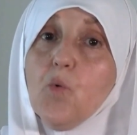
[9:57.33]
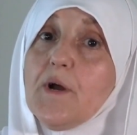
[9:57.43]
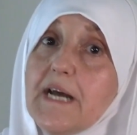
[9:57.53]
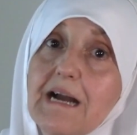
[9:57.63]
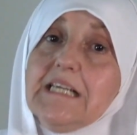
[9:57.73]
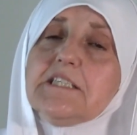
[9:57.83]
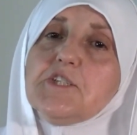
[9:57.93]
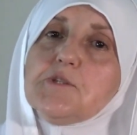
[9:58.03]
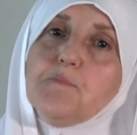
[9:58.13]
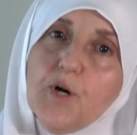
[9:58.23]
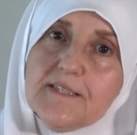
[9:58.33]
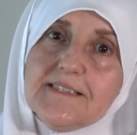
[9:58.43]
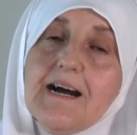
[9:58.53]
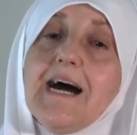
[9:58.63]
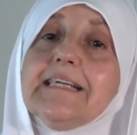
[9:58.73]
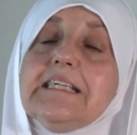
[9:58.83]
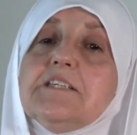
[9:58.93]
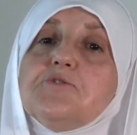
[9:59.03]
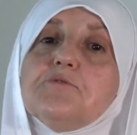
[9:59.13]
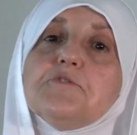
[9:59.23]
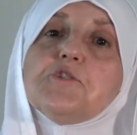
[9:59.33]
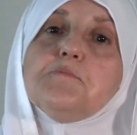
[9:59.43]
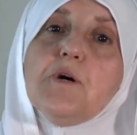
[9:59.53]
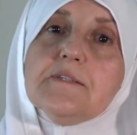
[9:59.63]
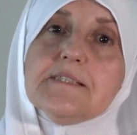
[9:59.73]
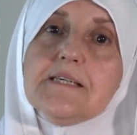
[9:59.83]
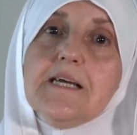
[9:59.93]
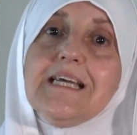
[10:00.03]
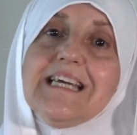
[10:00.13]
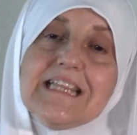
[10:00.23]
When I respond, I need to respond